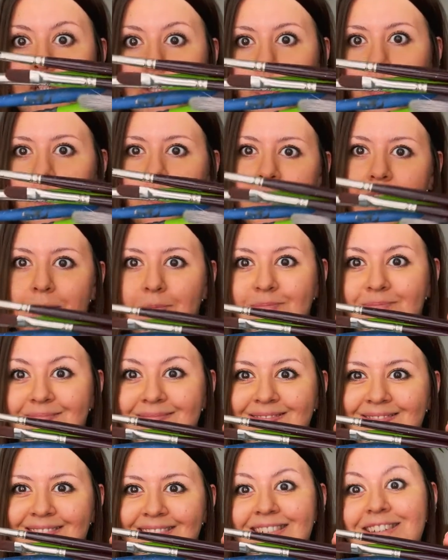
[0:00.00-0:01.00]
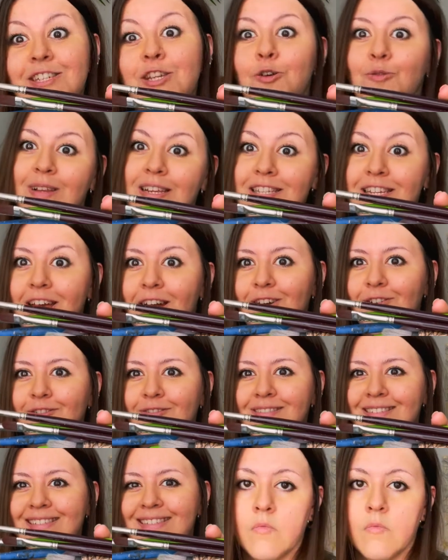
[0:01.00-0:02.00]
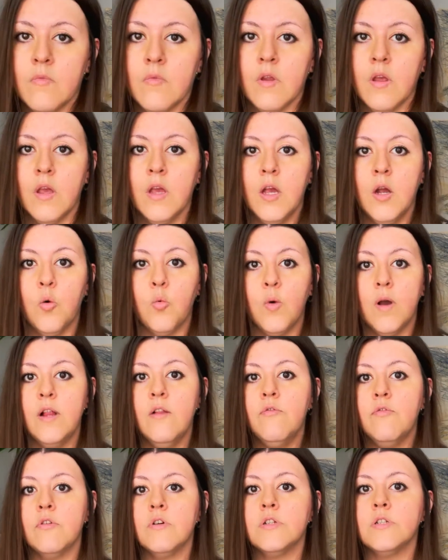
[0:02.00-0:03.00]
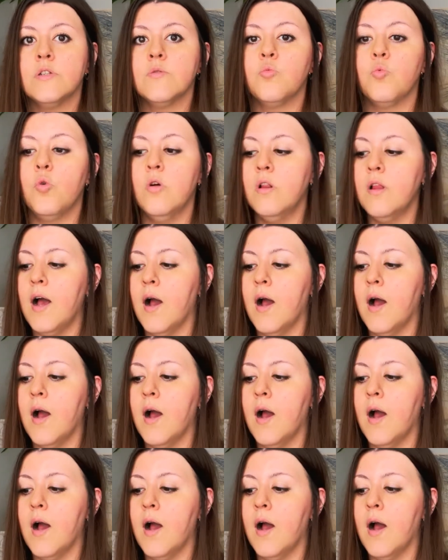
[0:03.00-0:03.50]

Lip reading: of them. So let's go. Well, first of all,